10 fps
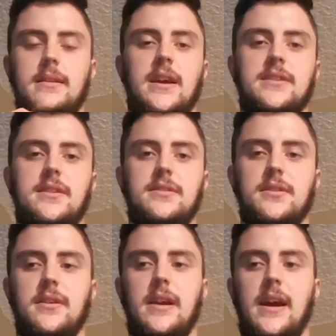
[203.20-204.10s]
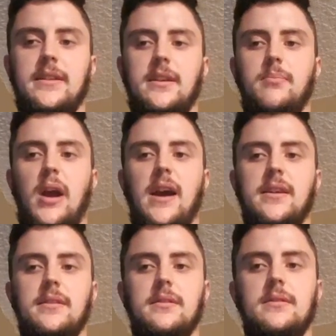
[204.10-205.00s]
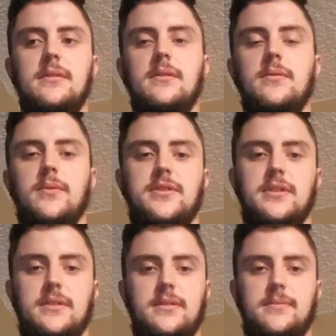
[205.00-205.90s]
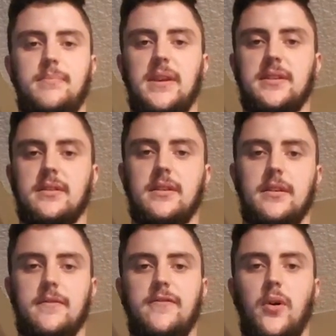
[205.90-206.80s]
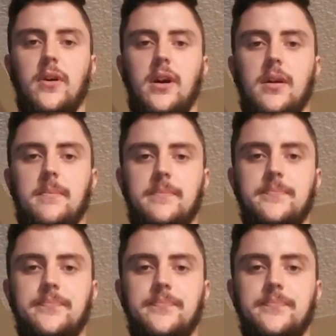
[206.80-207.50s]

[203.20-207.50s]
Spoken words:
Next is your antebrachial, which is basically your forearm.